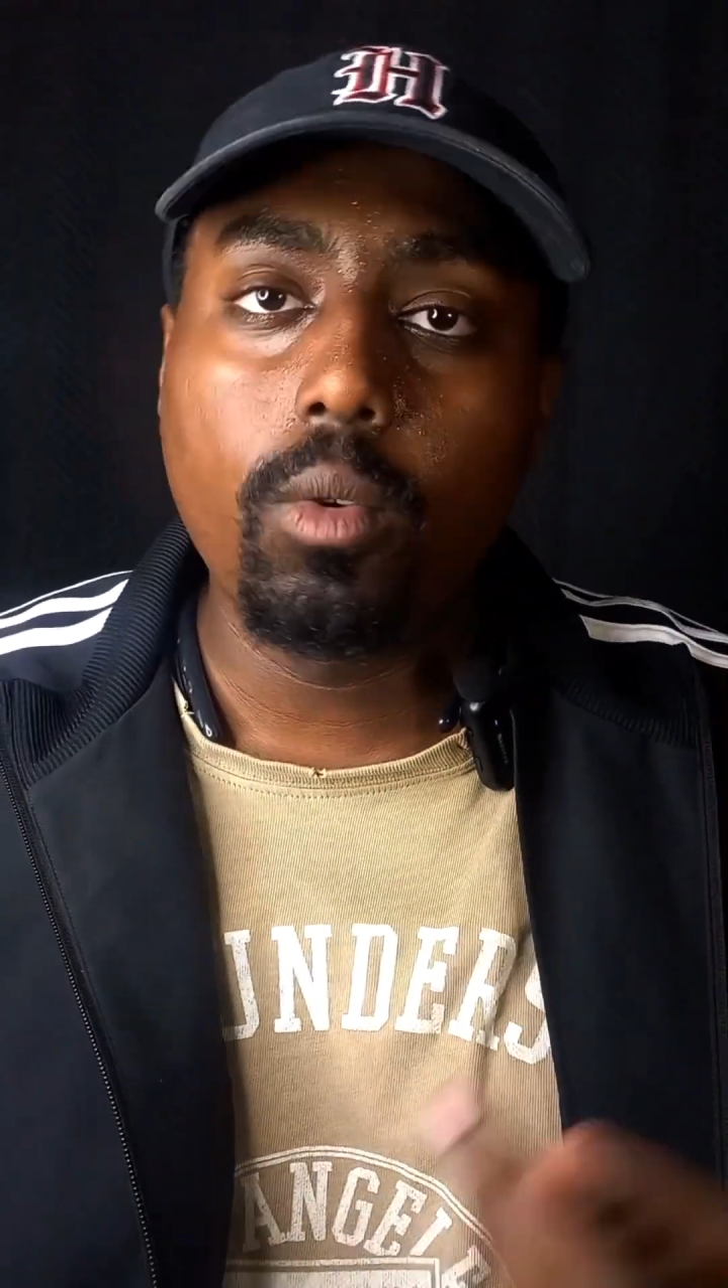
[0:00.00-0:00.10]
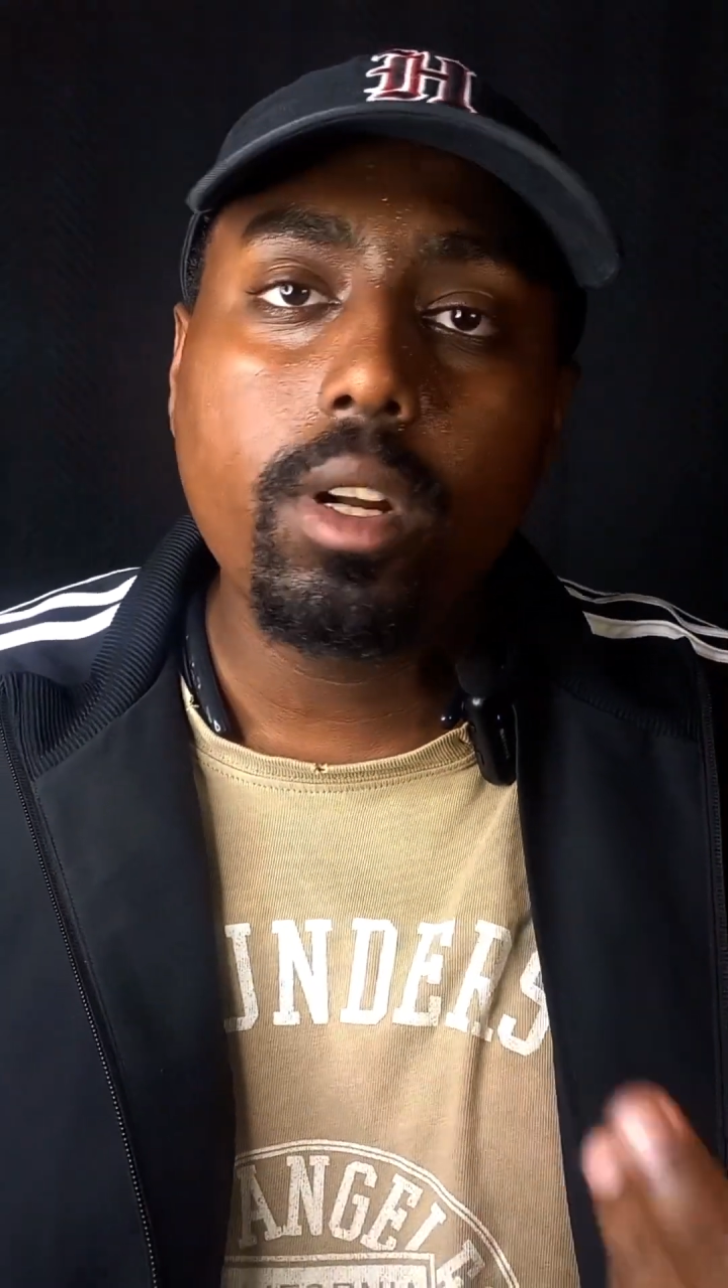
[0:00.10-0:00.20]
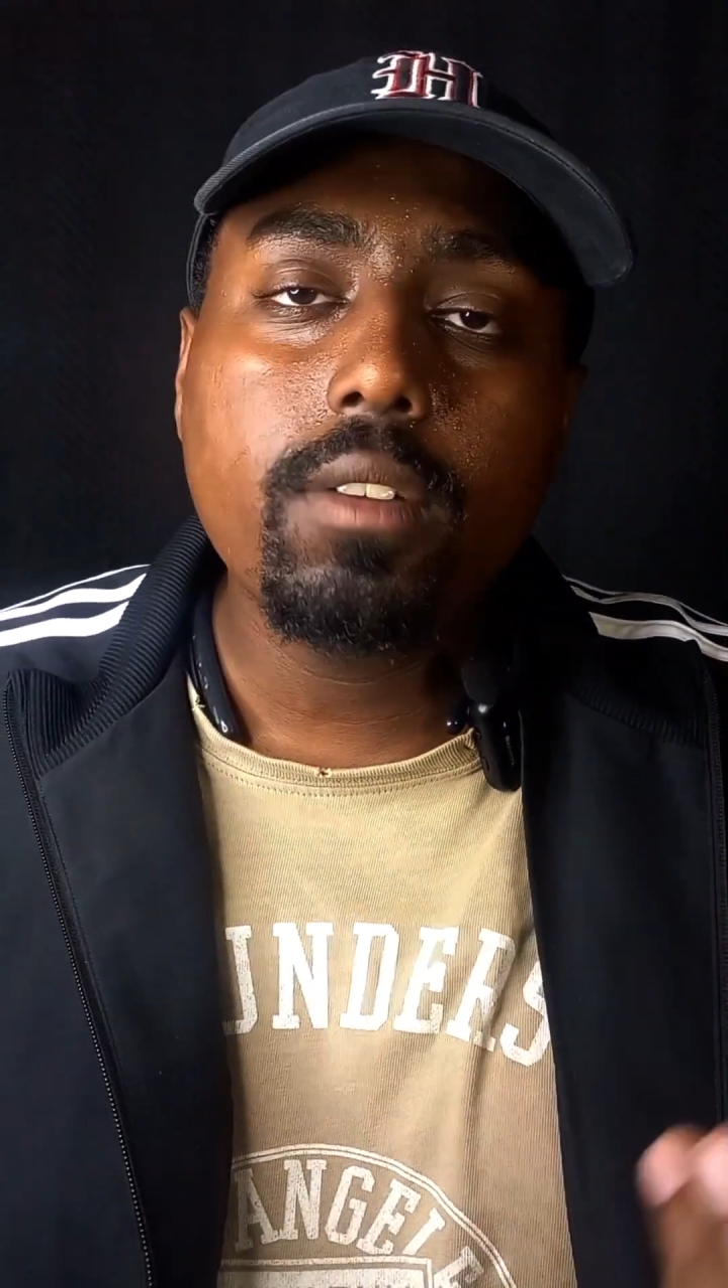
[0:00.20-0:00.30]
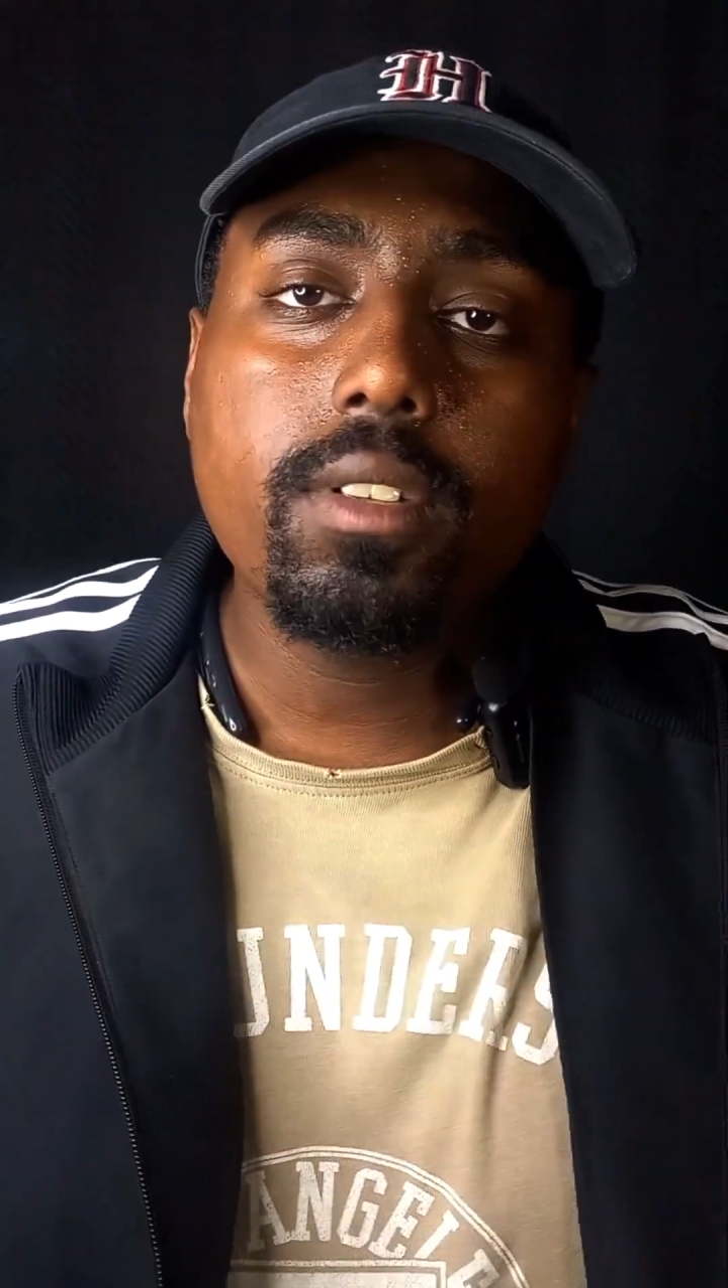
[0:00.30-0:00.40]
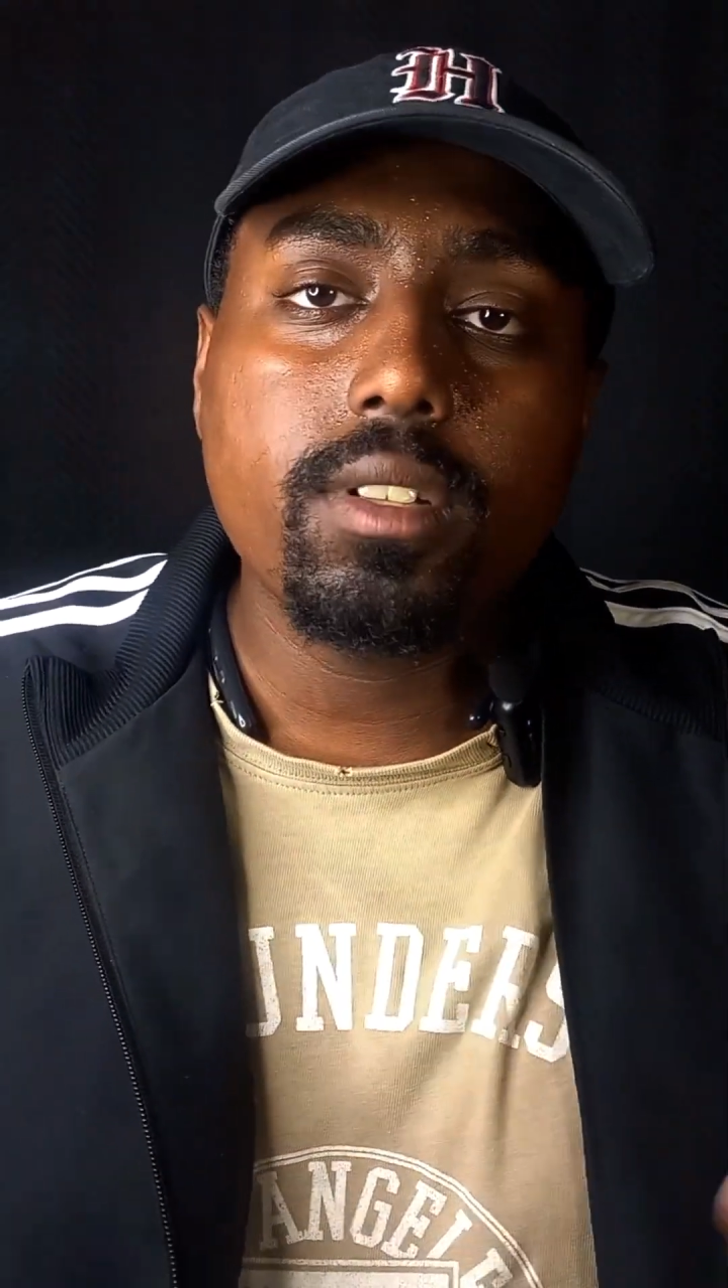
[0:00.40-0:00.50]

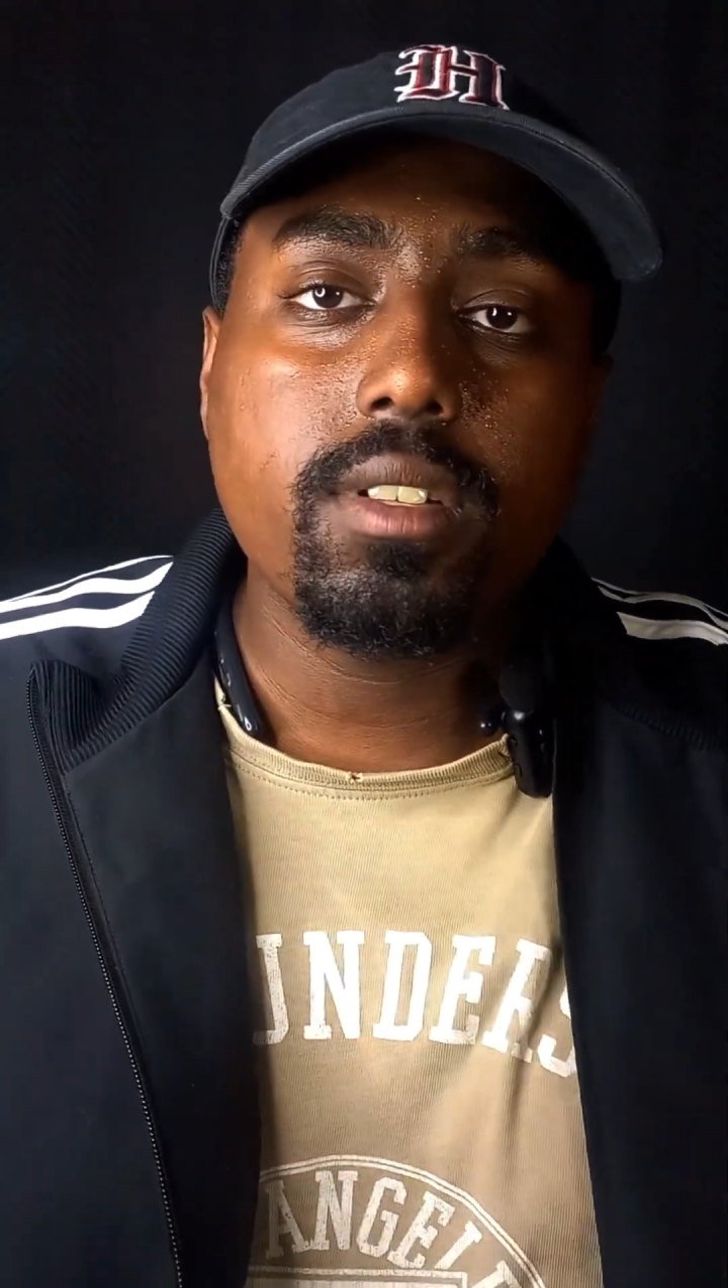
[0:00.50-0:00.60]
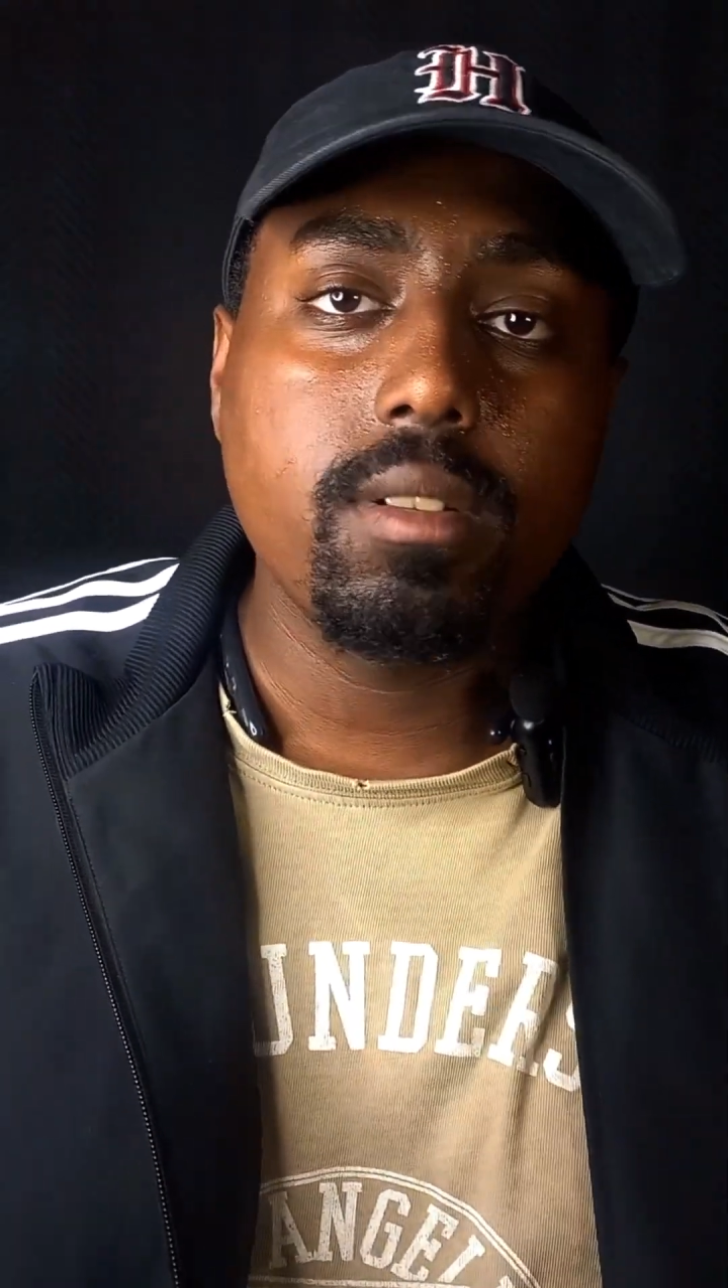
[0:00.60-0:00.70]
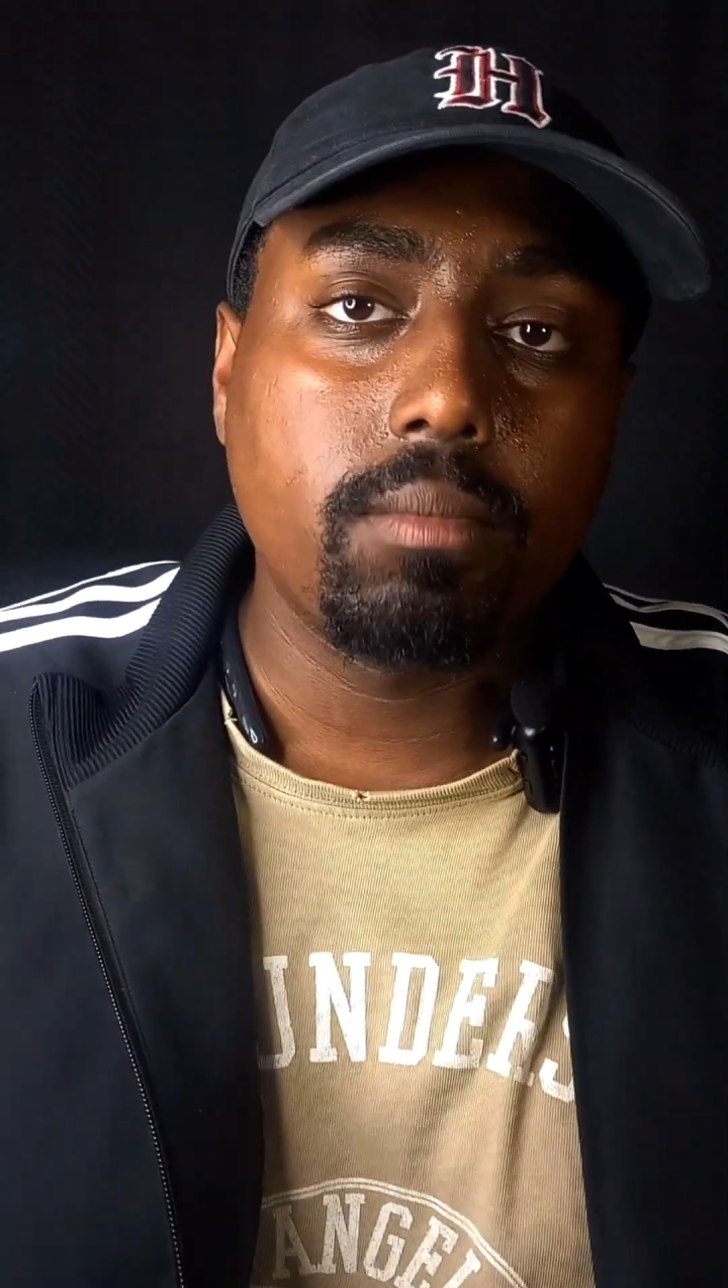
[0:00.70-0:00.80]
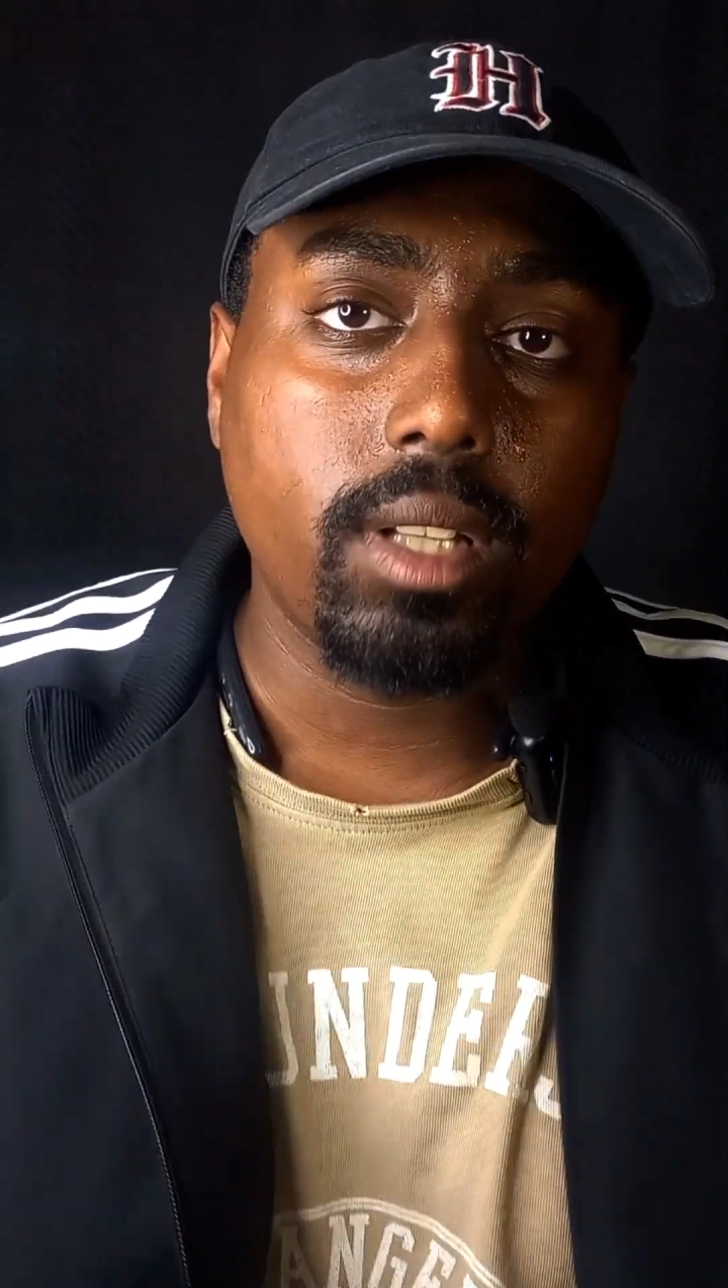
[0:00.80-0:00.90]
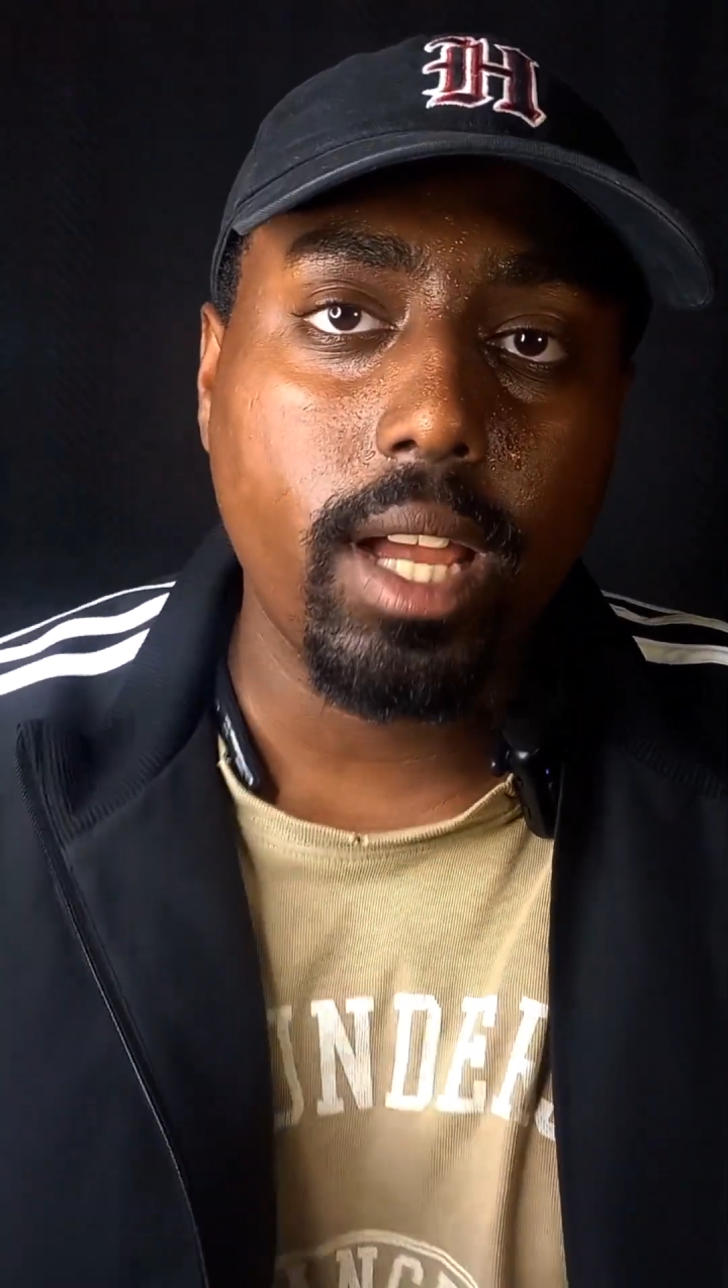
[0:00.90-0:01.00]
whatever the symbol